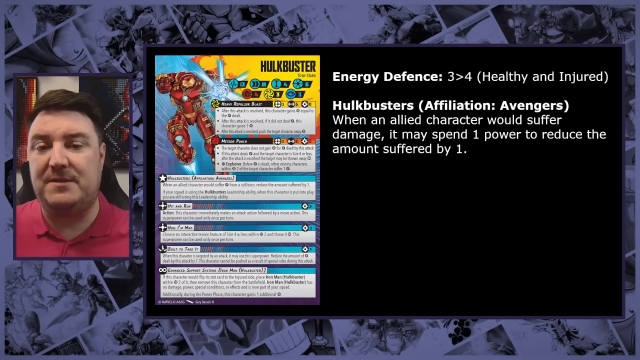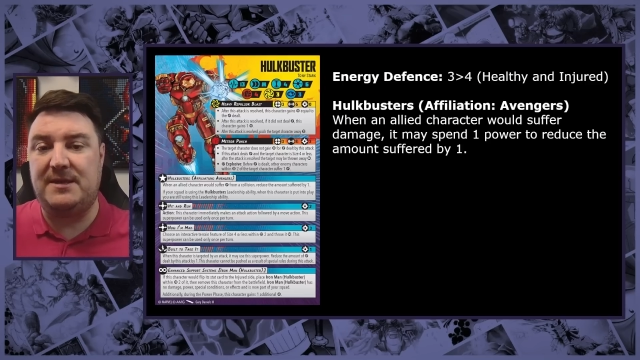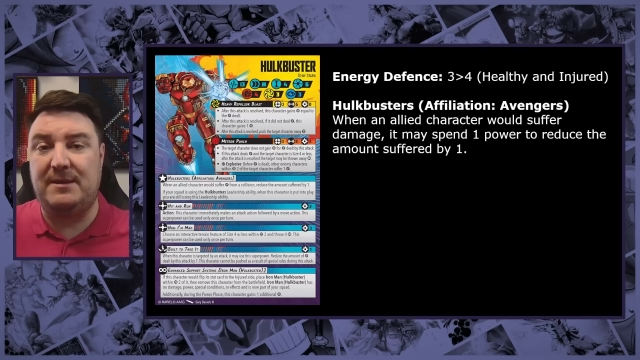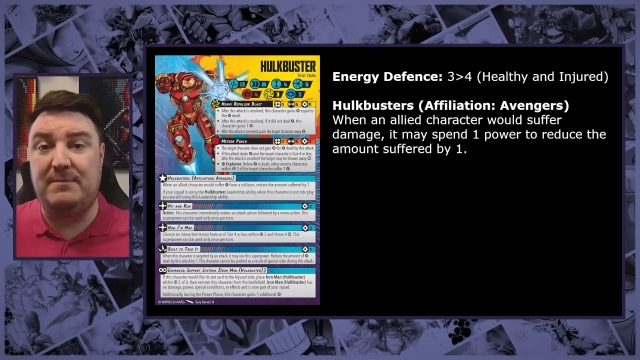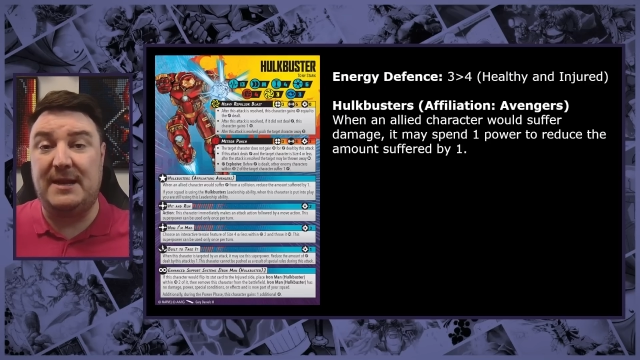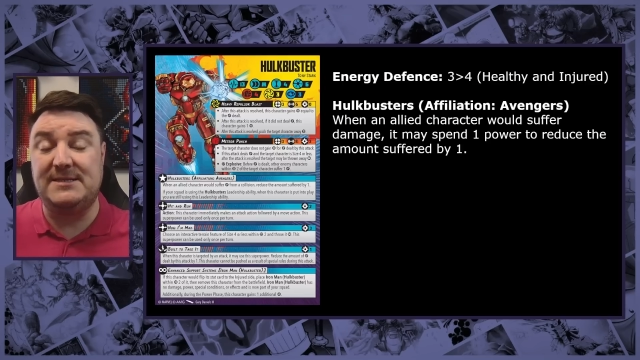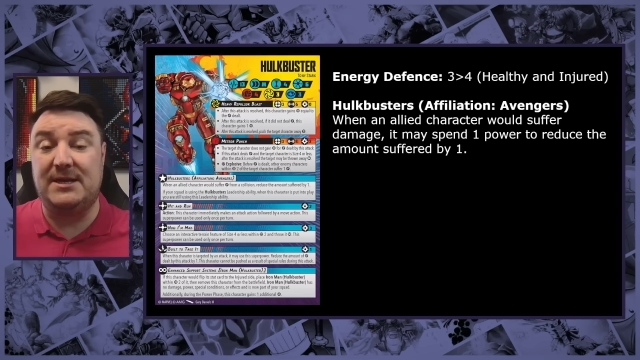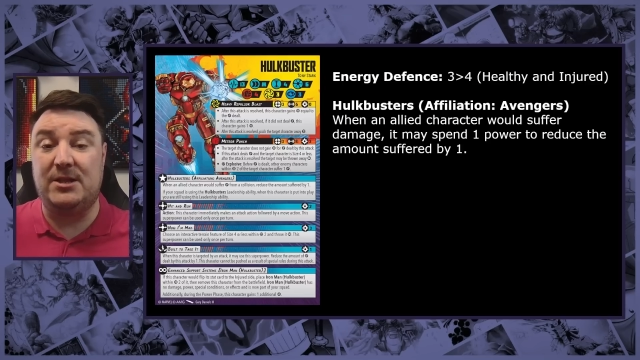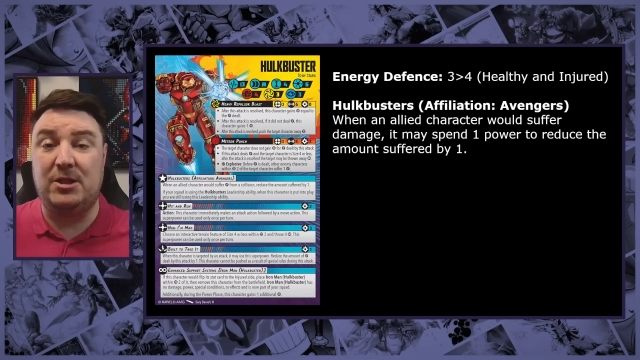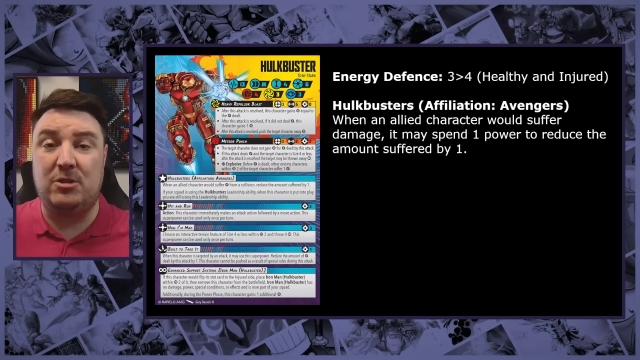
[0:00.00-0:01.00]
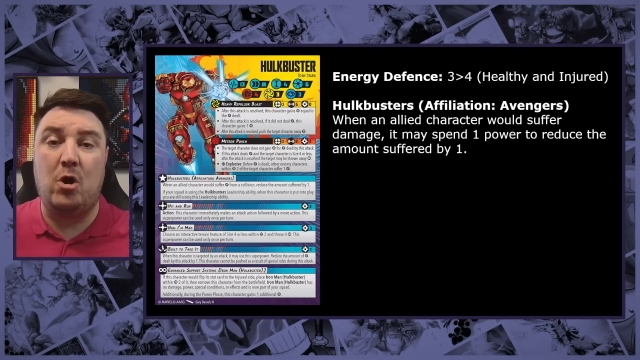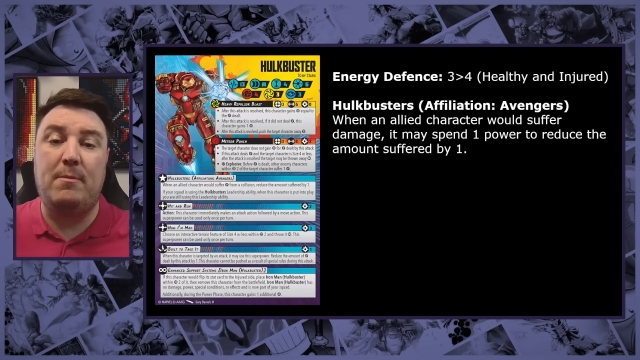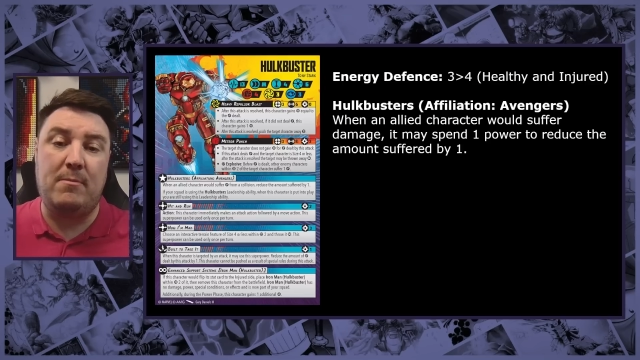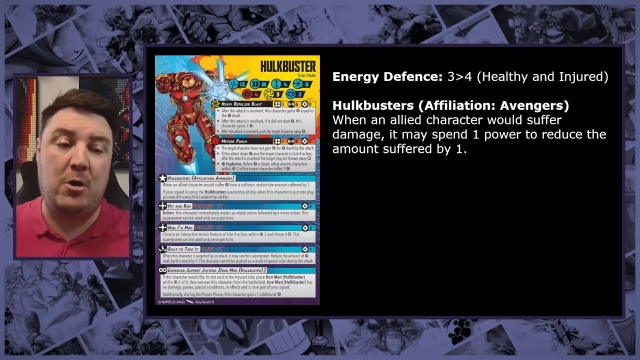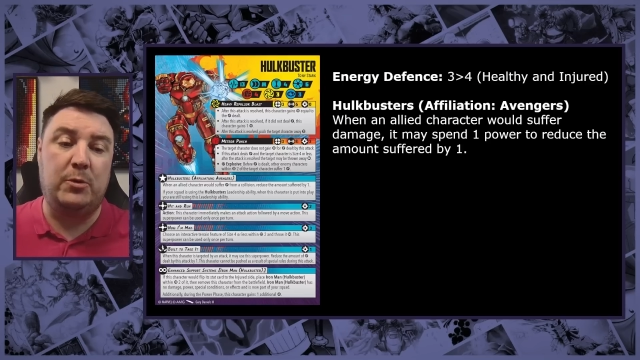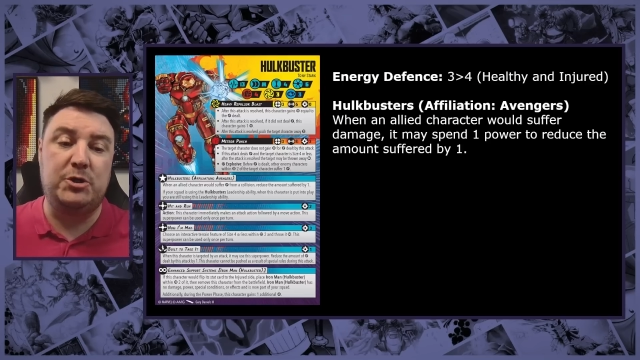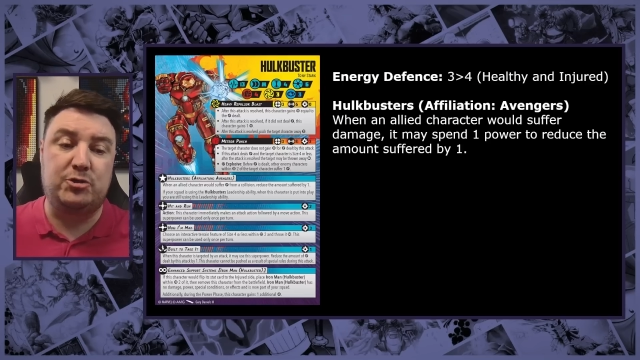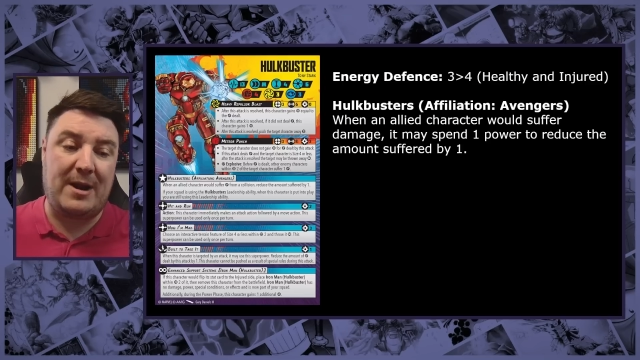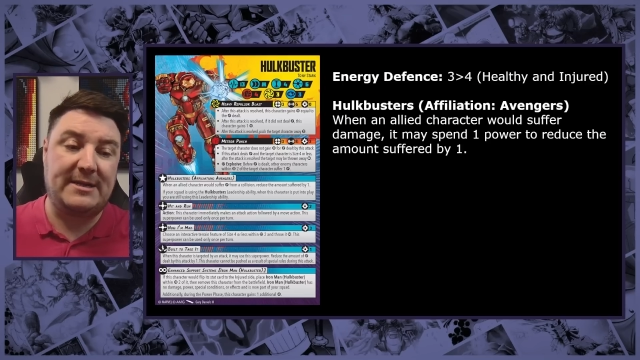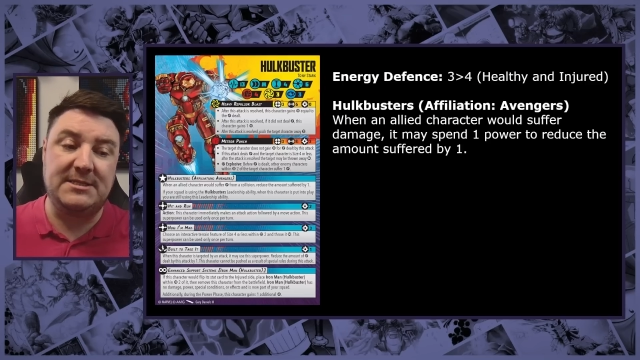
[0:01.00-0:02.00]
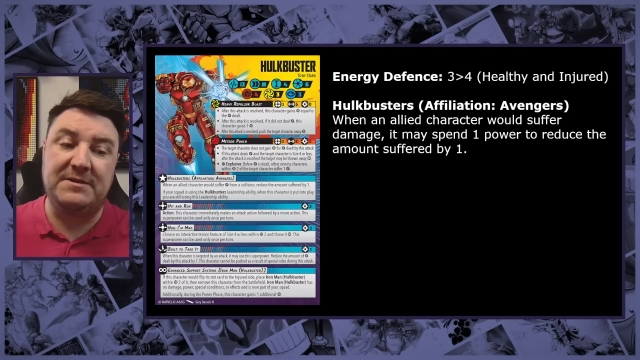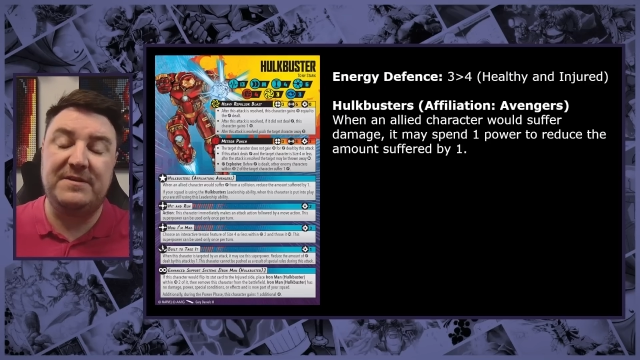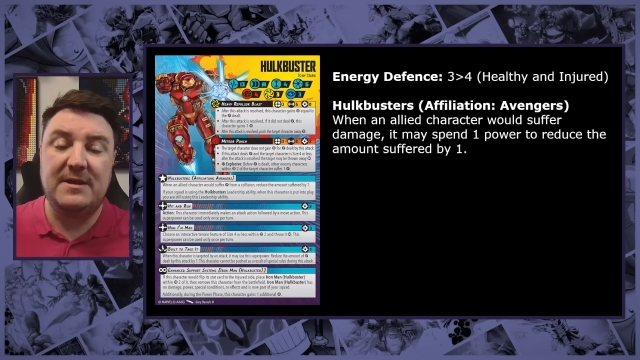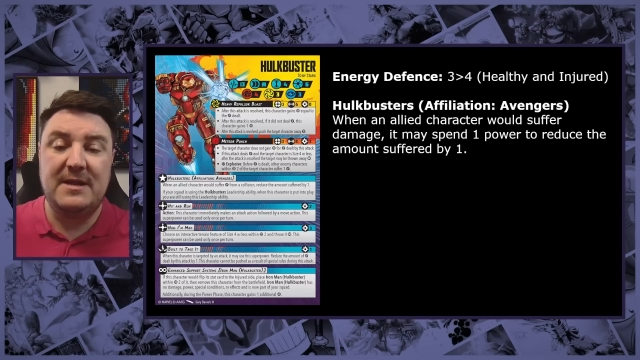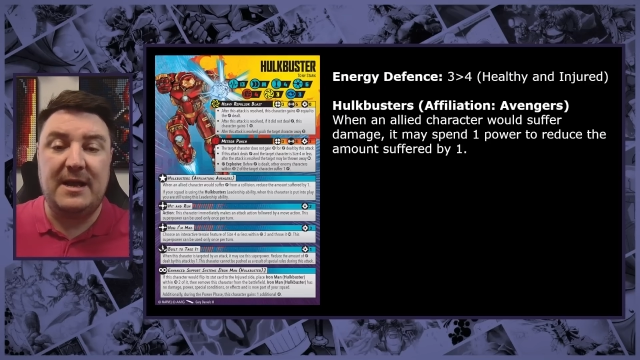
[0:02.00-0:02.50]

and I think it makes it a lot more attractive.